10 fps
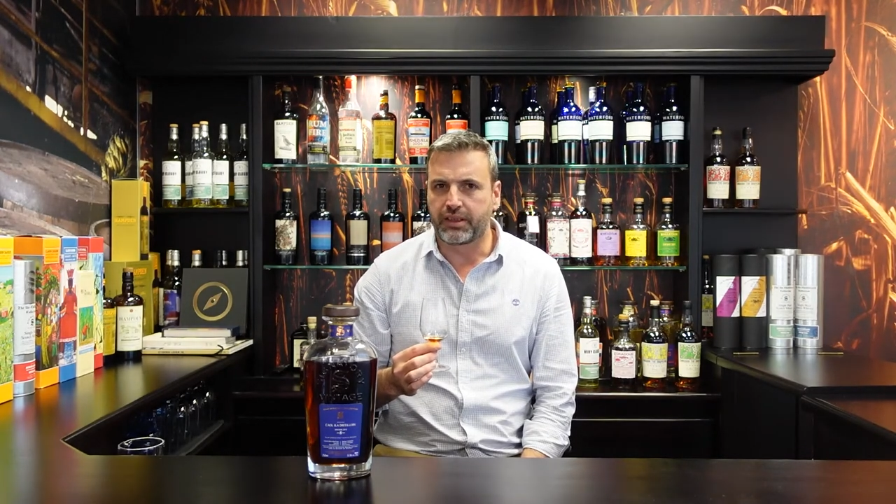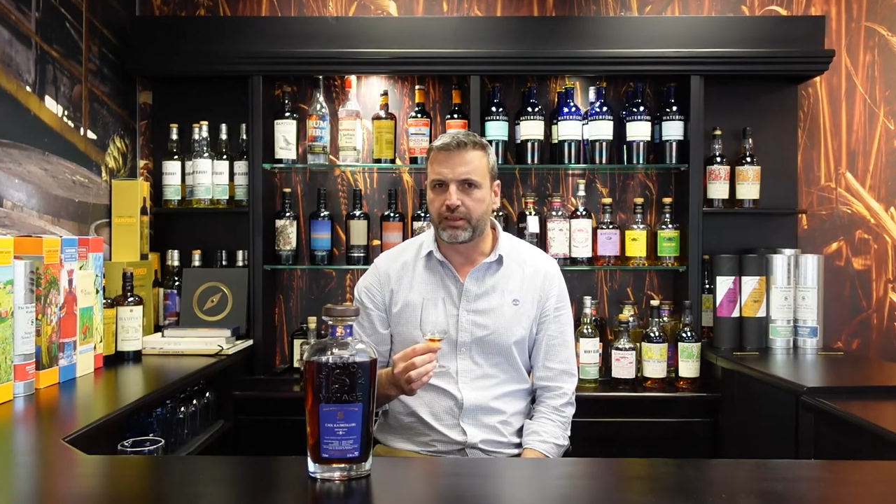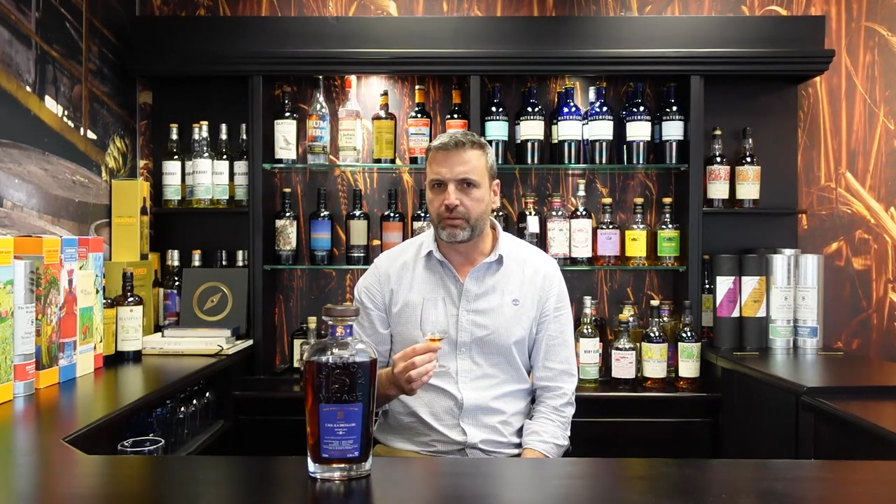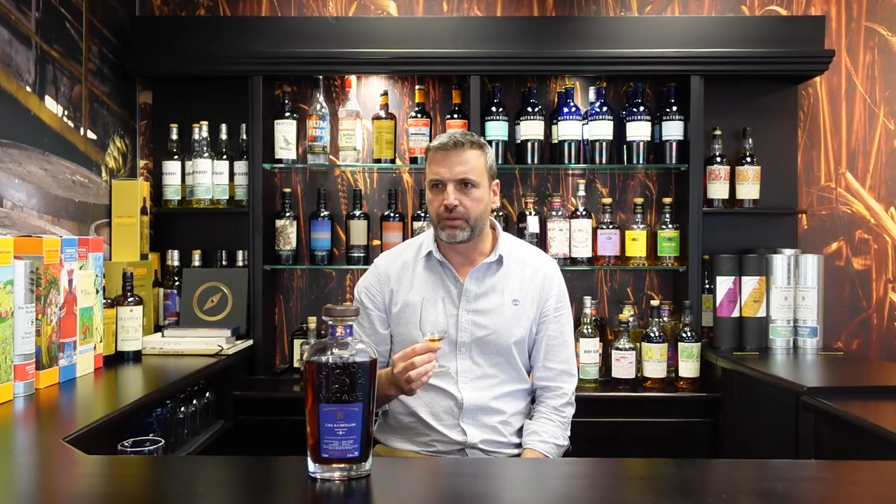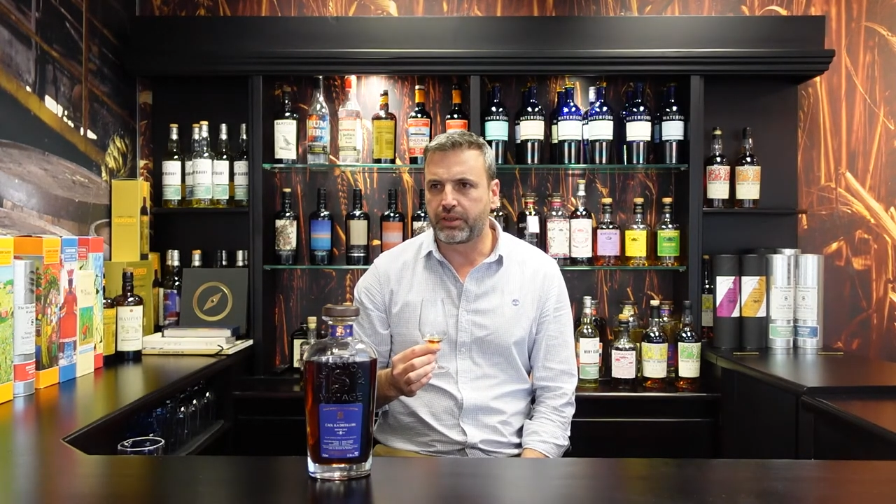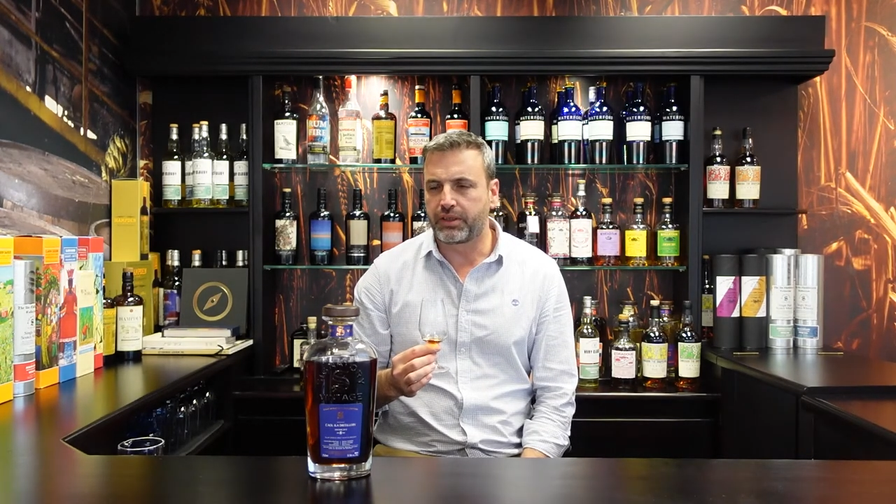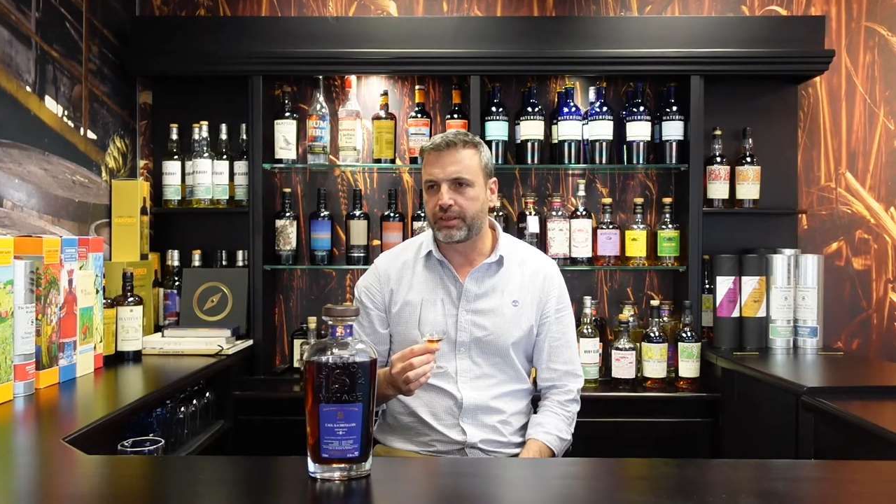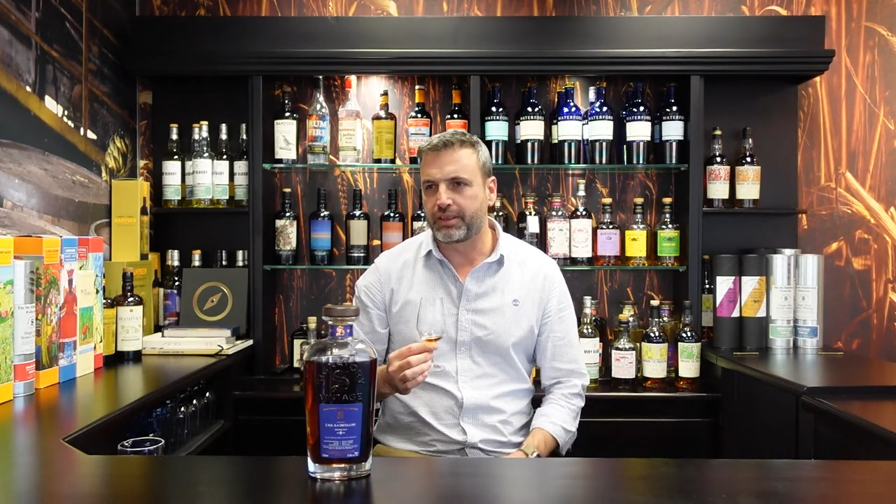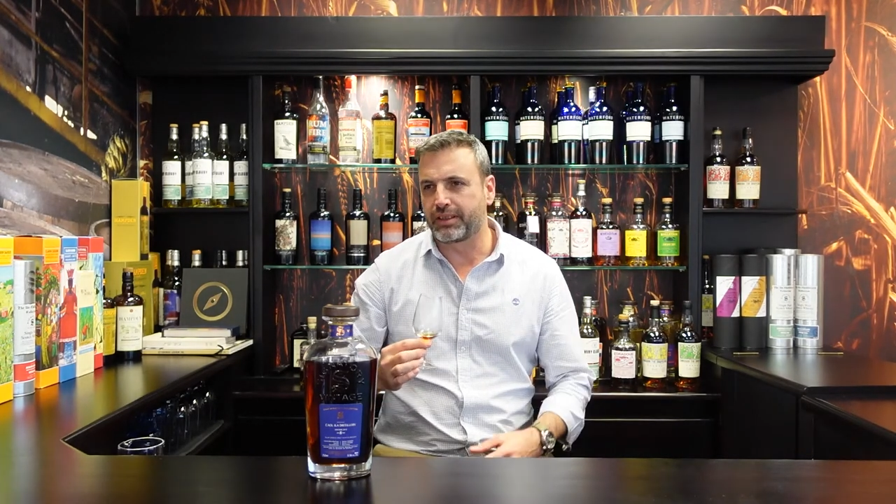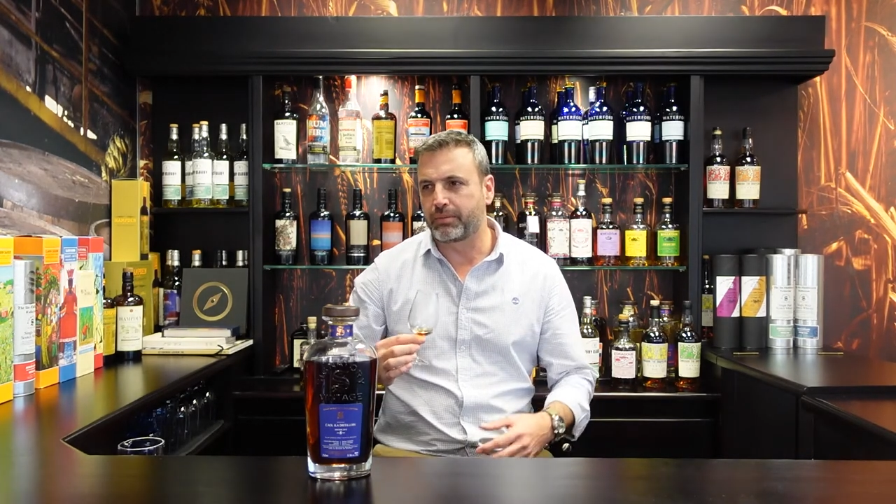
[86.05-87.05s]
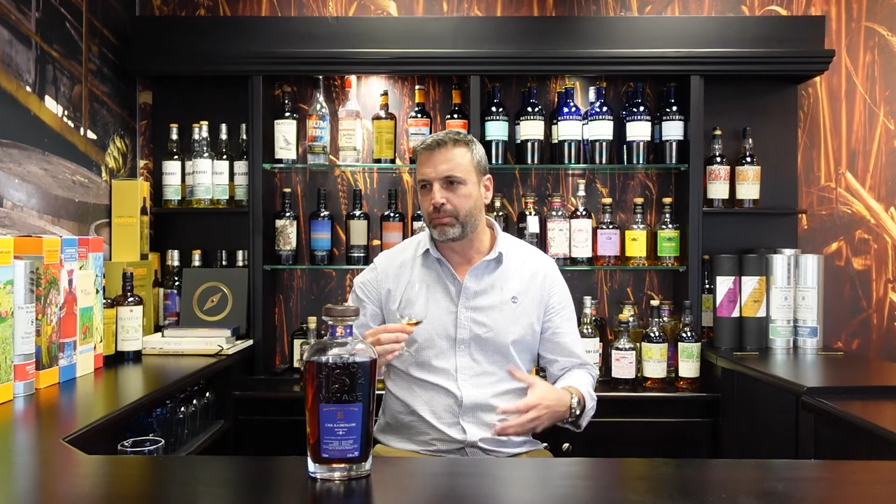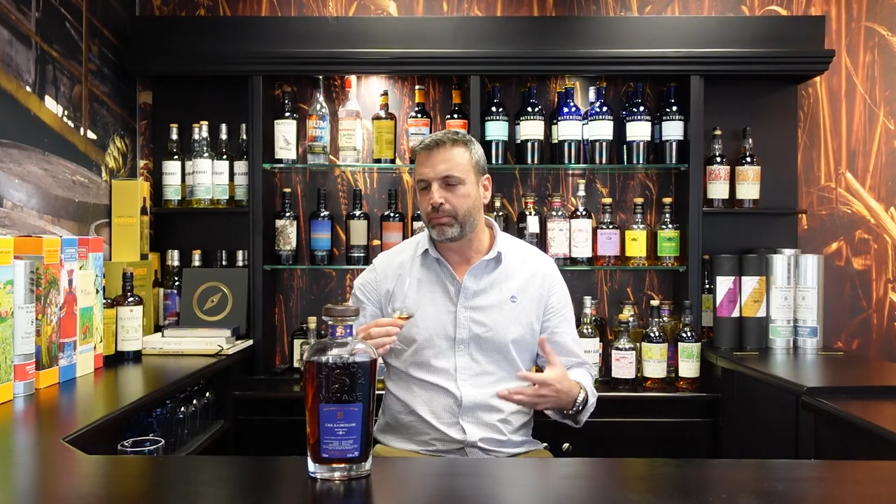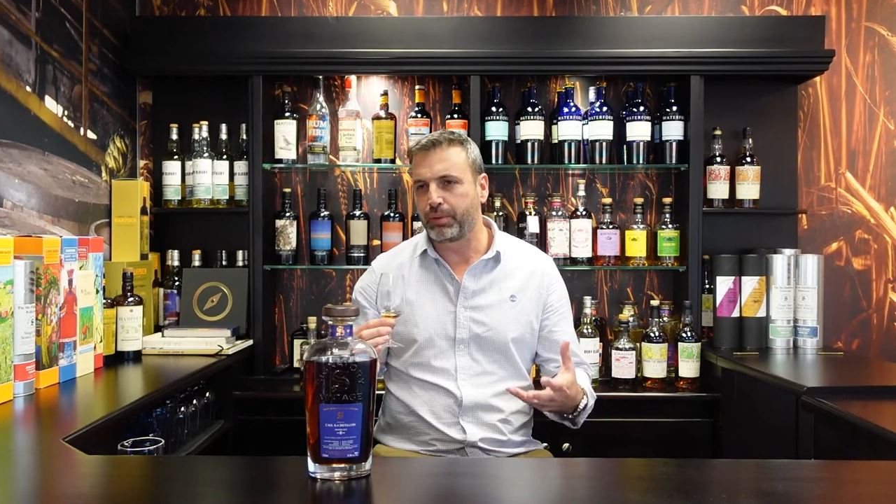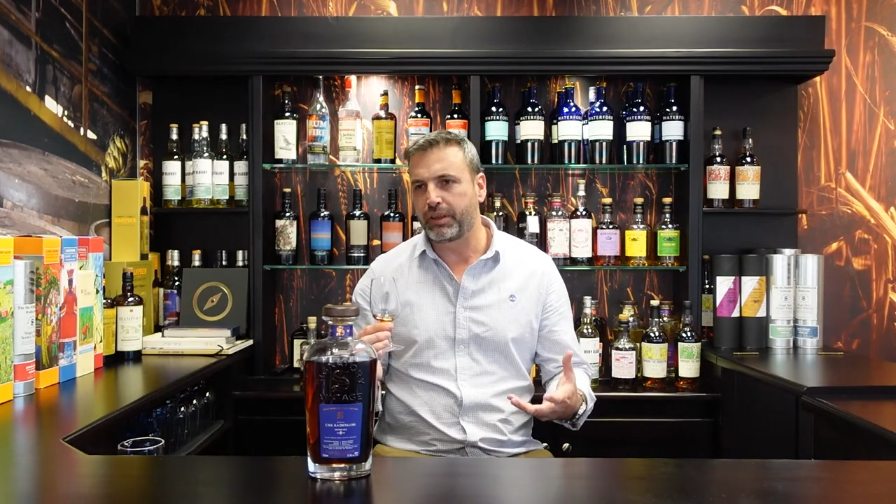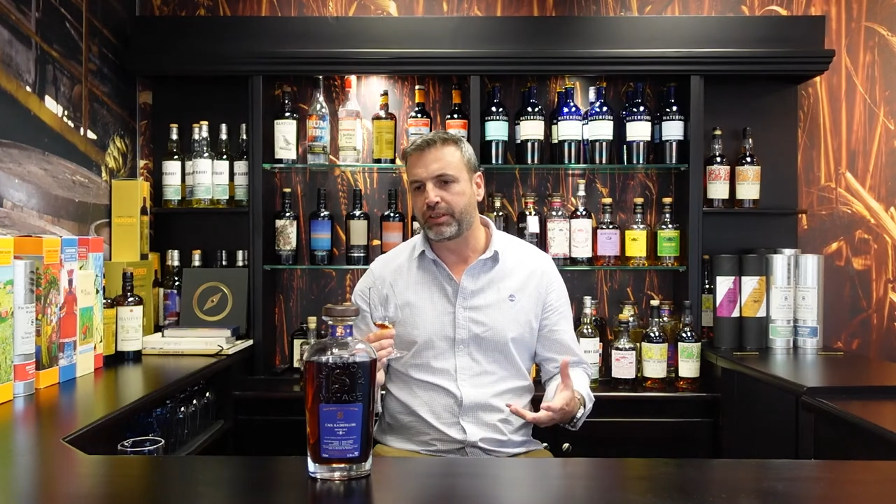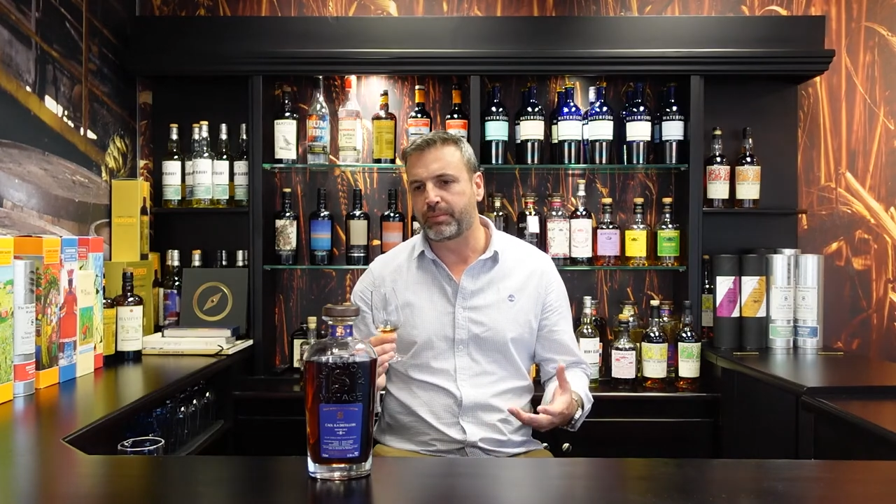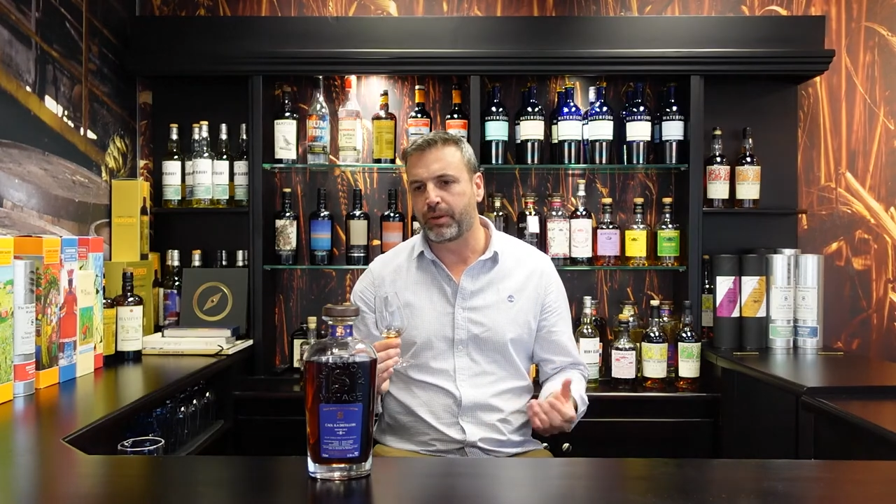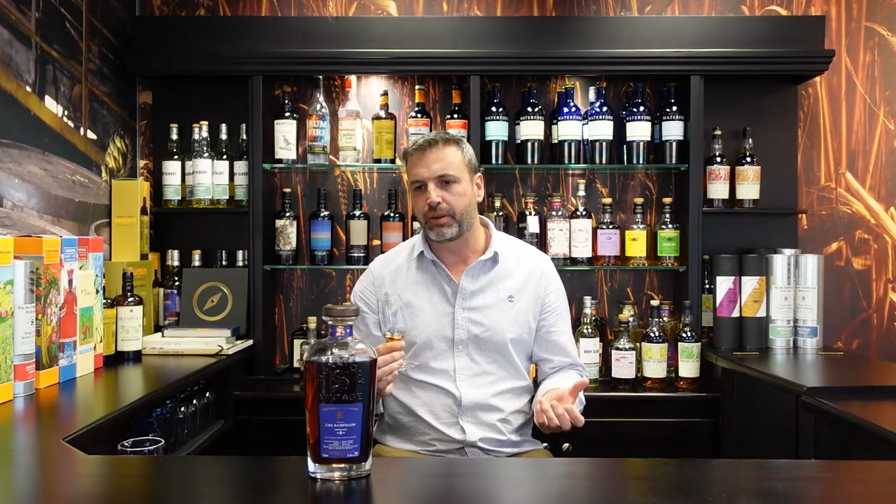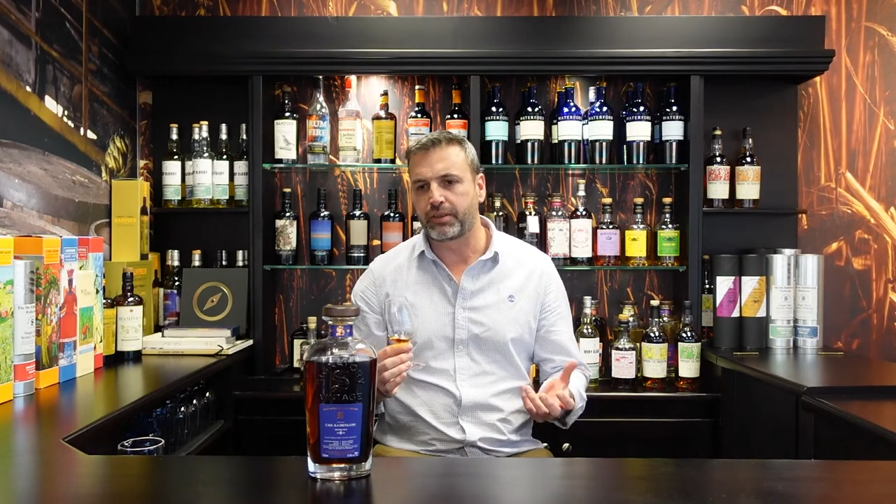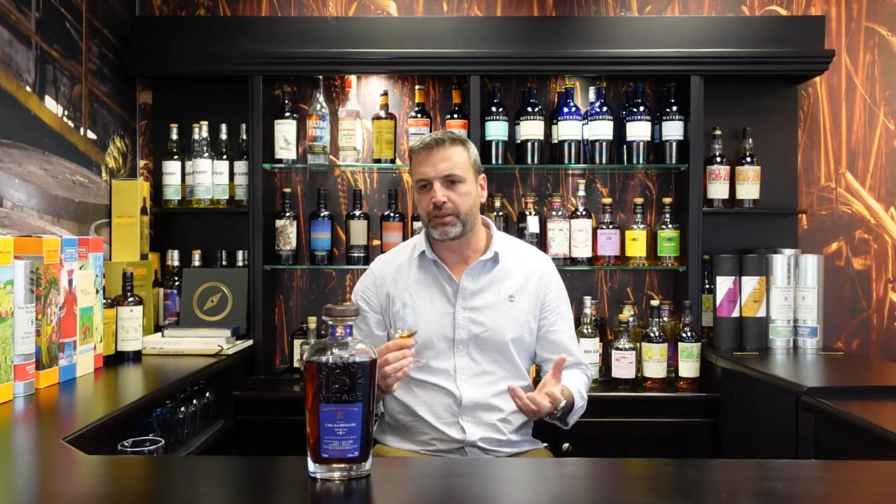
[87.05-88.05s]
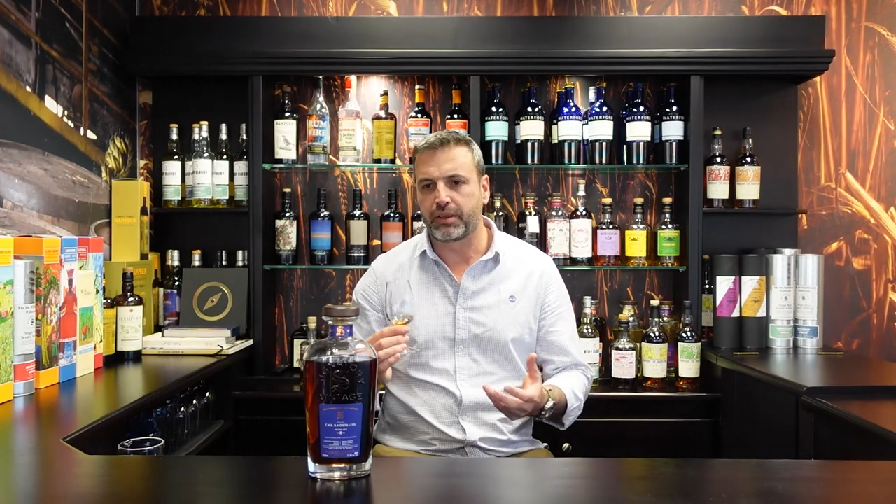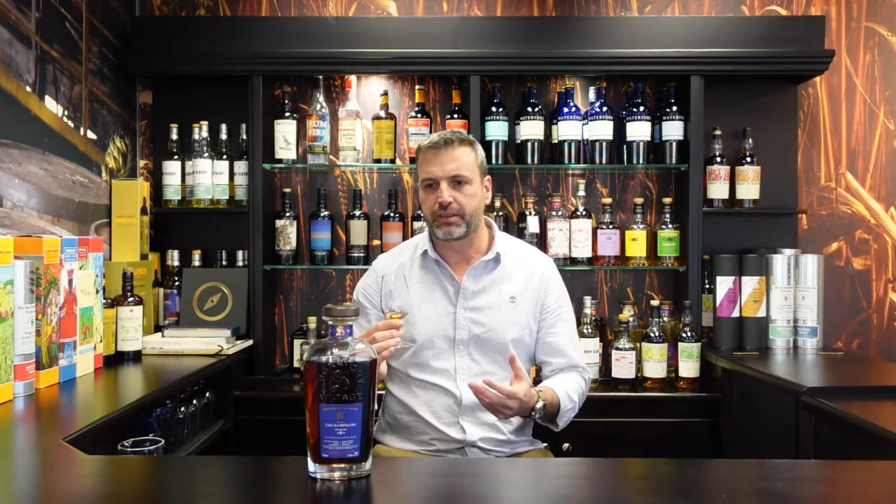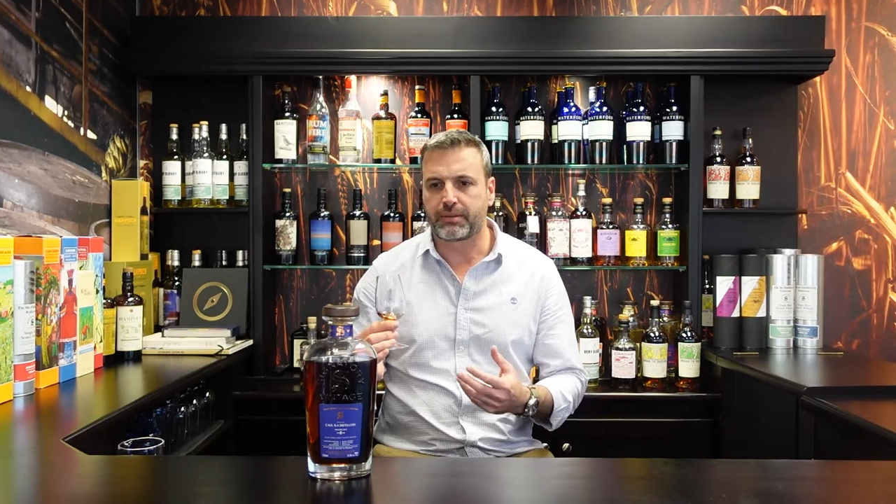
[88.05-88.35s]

there's richness, there's big smokes.